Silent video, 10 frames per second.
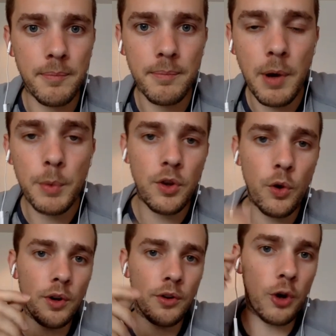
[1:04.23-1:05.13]
but we do
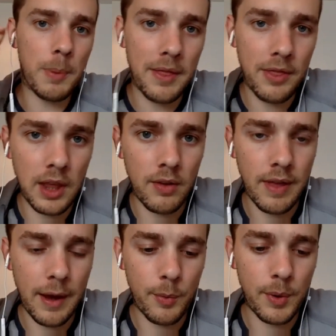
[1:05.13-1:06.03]
want to talk about things
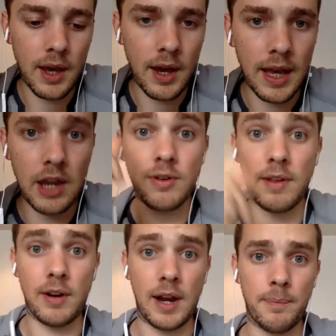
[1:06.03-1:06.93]
that we are
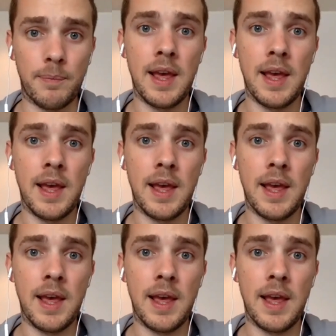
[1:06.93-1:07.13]
interested in,